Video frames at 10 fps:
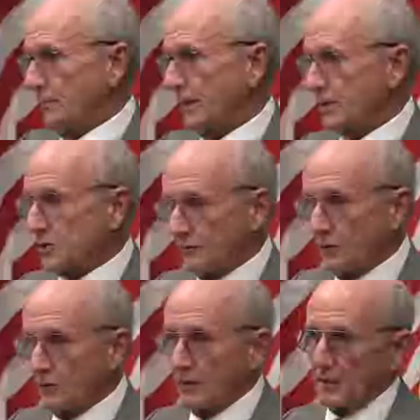Because if
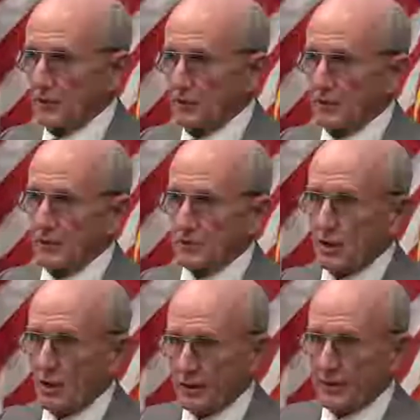you're in a nuclear
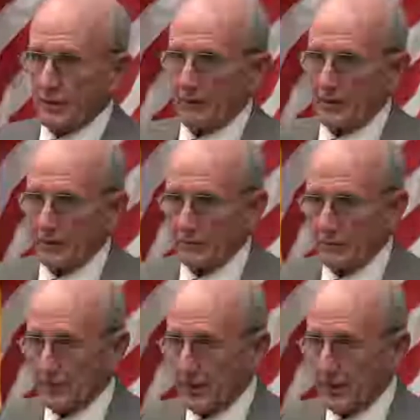target area,